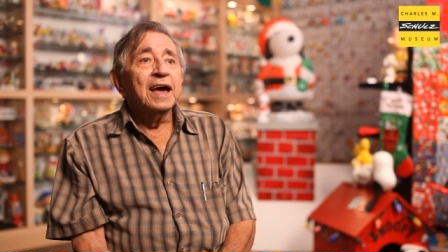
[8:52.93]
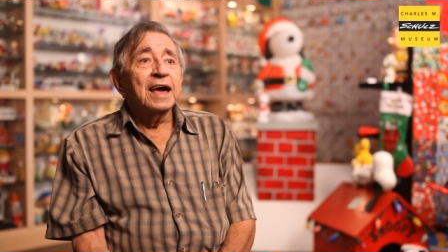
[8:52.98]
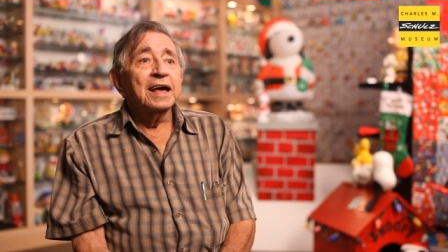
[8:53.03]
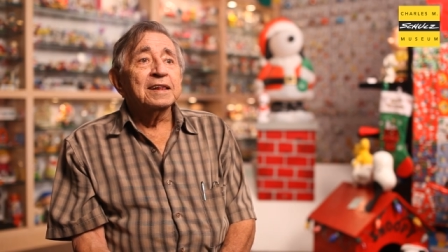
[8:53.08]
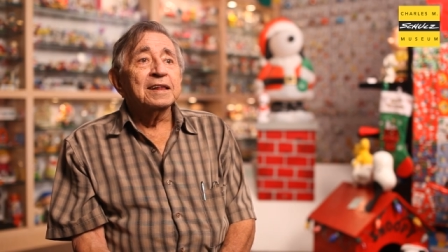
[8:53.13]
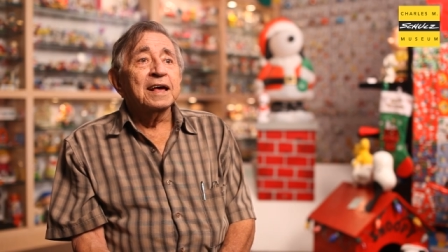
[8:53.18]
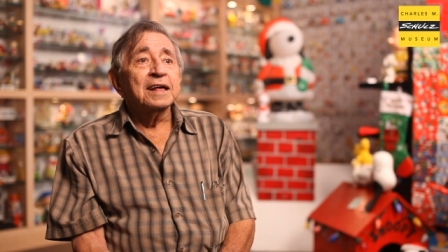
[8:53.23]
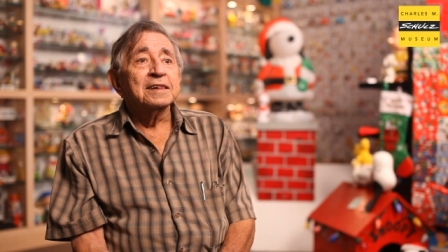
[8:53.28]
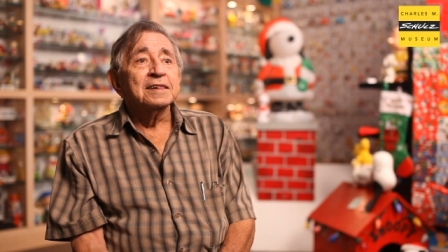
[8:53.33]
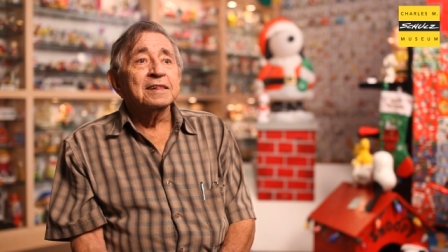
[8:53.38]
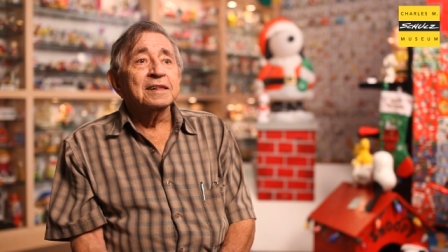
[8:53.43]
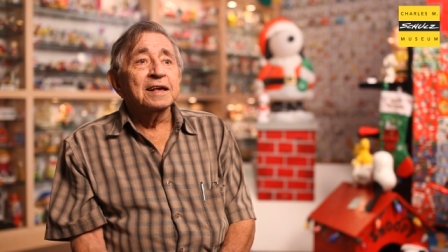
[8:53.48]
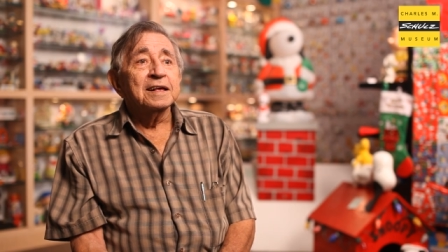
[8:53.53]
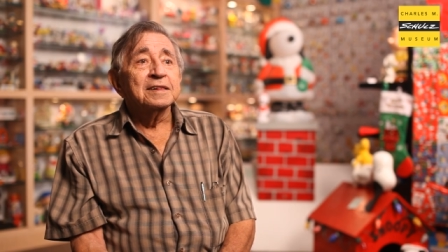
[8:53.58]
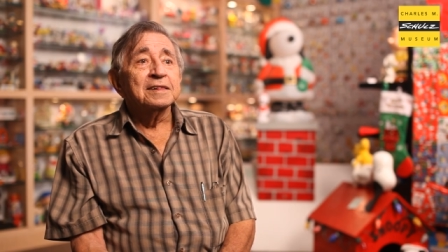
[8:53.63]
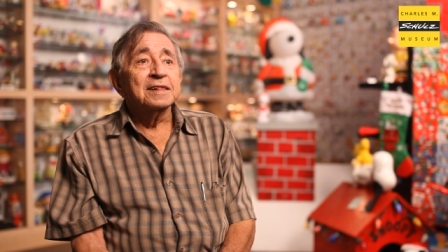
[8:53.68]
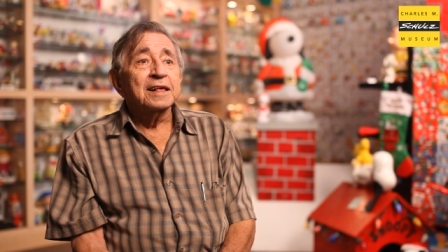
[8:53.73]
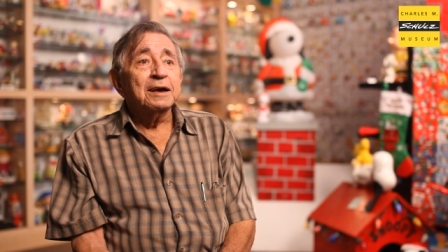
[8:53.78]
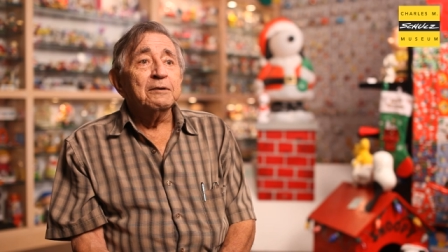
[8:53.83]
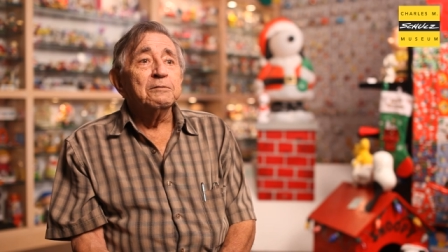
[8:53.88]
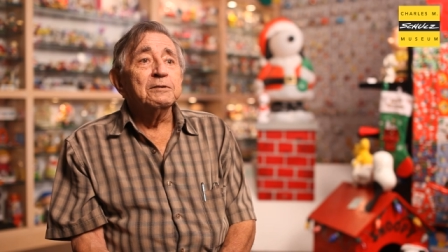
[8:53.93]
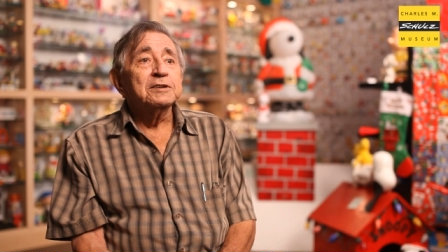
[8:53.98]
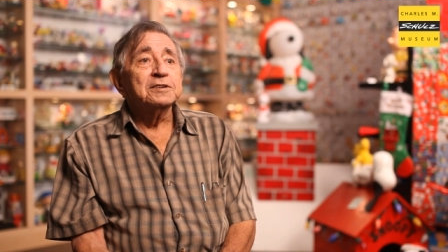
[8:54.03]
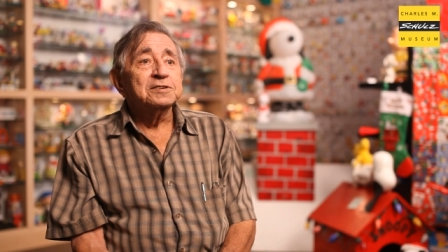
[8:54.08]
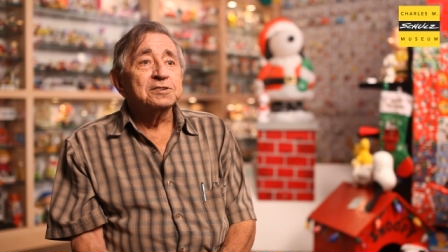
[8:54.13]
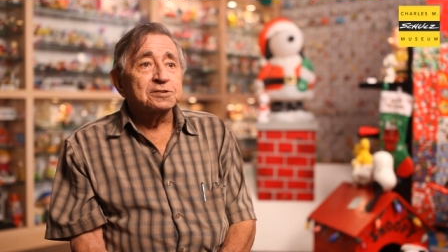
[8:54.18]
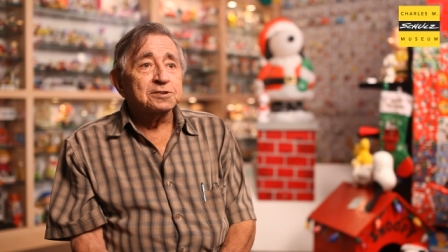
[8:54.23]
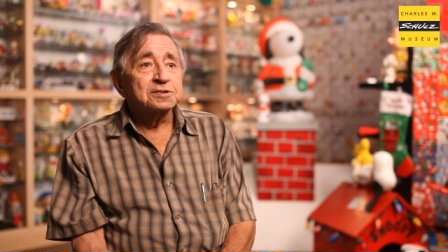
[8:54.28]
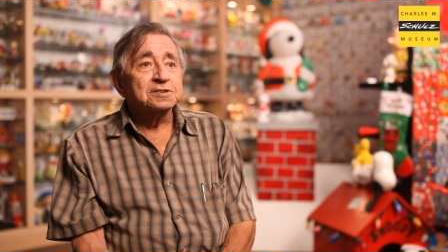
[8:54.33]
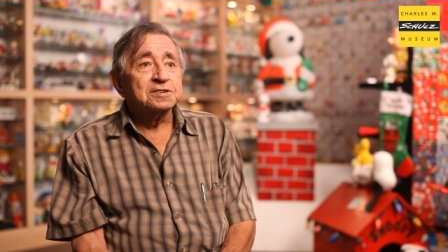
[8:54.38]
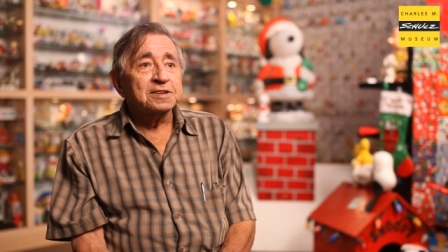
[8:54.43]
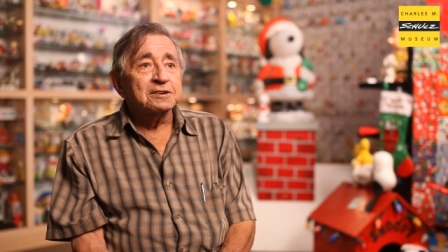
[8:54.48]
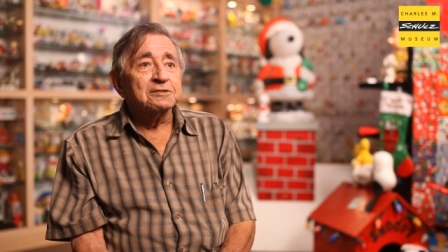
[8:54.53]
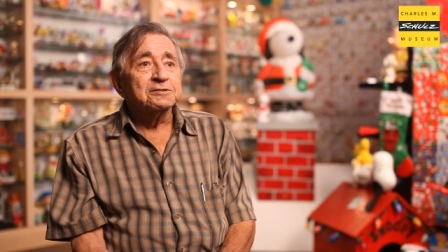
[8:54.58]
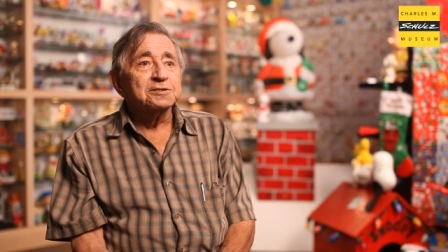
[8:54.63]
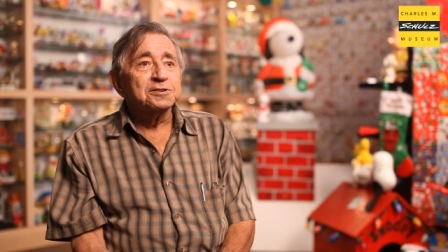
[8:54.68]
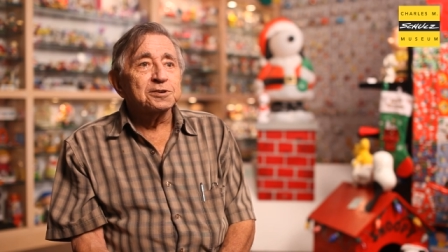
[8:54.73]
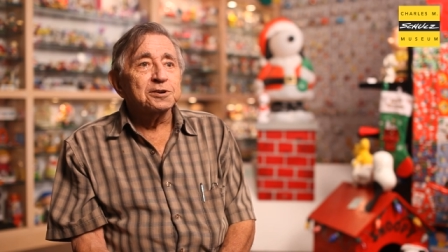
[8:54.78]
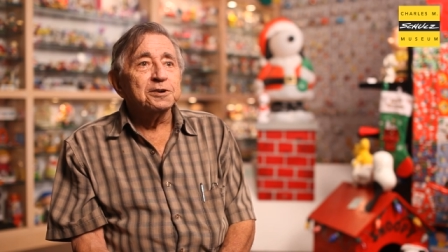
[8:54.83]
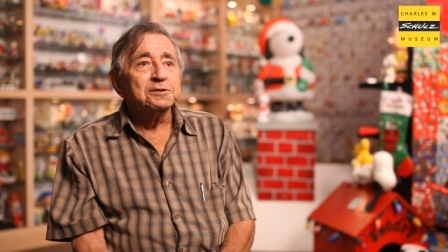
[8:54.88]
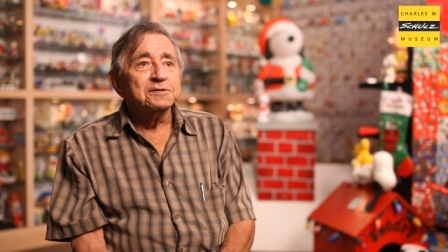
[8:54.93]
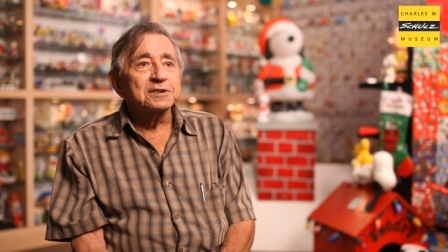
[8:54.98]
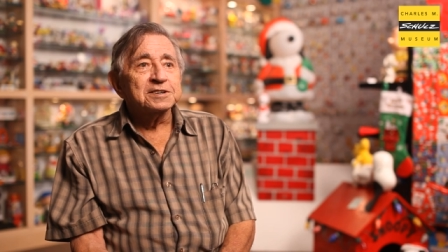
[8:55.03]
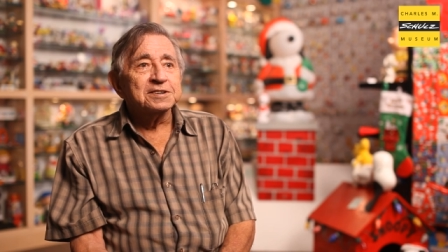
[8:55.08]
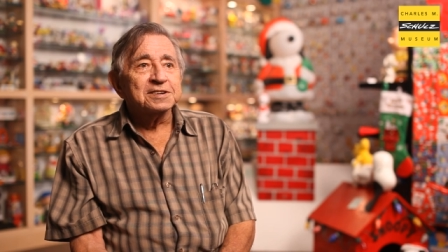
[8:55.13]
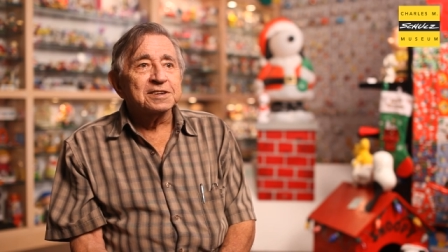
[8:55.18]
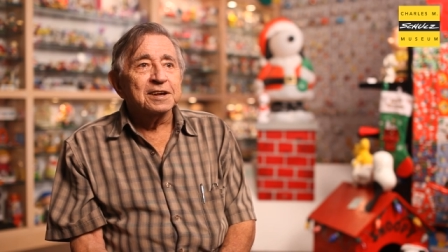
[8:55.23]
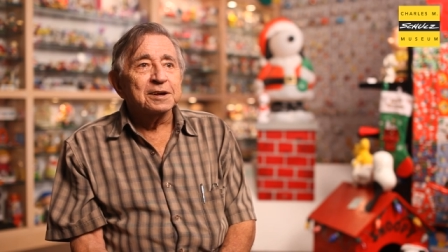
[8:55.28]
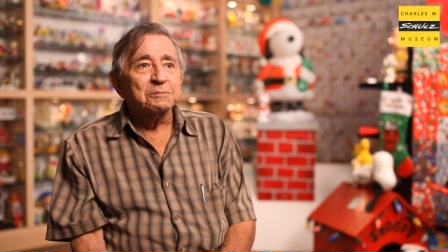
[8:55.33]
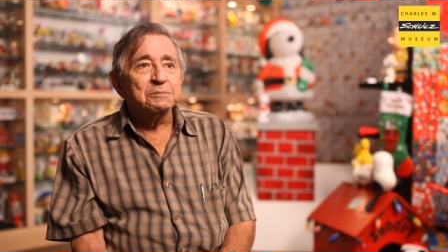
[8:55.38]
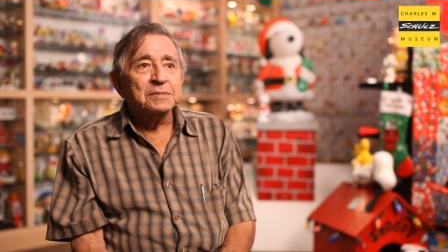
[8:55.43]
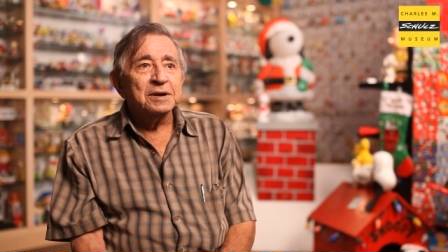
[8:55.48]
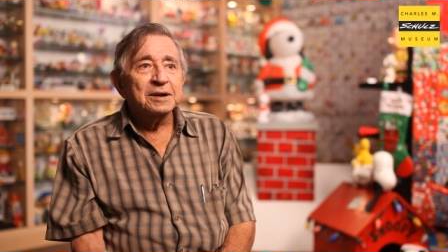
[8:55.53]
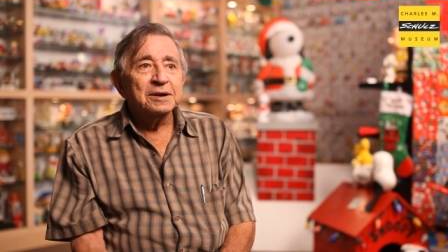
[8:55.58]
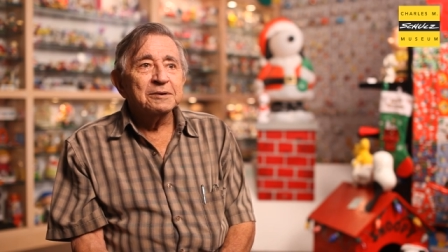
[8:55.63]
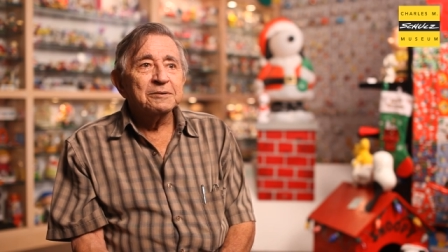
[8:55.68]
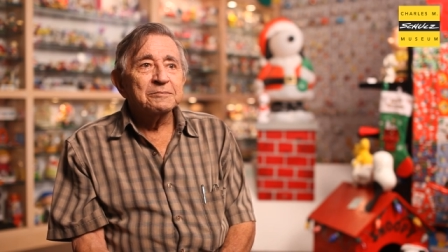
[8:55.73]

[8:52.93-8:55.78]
and, and, and they would still service them.